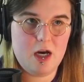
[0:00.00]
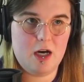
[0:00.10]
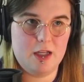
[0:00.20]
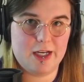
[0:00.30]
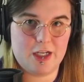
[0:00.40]

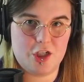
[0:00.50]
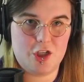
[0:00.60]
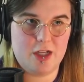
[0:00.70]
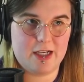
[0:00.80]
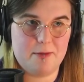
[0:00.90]
uh, like a
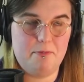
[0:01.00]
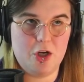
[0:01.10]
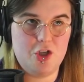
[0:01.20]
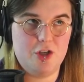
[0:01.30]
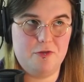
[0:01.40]
like a
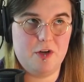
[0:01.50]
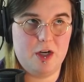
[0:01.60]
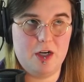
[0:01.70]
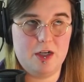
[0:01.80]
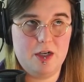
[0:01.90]
bunch of
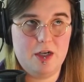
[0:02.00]
uh